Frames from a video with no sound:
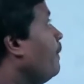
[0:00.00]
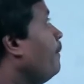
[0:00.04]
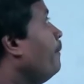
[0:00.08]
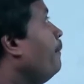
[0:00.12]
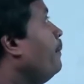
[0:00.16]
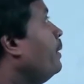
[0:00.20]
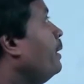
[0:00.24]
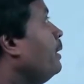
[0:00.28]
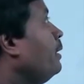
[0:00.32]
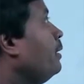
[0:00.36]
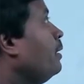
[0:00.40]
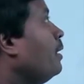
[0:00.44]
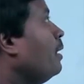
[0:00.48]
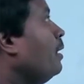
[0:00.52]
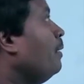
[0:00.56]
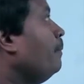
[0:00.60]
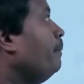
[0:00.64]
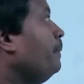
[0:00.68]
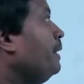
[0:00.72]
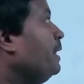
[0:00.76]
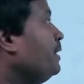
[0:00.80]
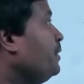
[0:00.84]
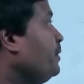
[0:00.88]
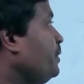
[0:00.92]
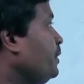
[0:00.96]
But
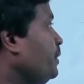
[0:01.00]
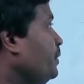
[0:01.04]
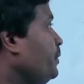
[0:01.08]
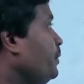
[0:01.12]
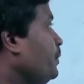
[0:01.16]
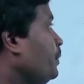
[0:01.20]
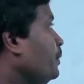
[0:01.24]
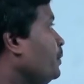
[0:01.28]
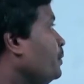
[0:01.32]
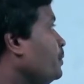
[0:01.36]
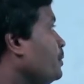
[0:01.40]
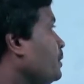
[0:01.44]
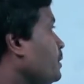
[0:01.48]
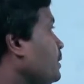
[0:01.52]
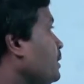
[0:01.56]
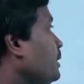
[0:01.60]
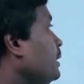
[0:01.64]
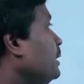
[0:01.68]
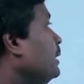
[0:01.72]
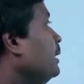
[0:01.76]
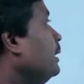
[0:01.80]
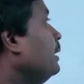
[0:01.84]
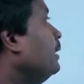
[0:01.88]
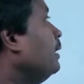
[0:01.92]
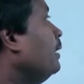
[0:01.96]
complex tissues,
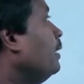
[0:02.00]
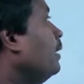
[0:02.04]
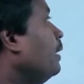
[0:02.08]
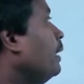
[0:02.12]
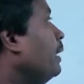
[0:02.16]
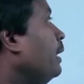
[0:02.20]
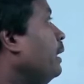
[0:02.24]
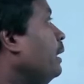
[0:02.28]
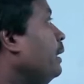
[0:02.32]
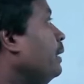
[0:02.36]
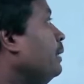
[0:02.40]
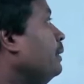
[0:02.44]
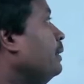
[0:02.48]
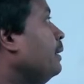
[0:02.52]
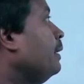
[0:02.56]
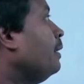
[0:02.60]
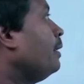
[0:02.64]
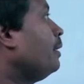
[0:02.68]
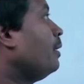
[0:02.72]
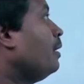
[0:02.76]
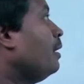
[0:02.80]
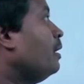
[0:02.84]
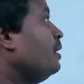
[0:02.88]
and they are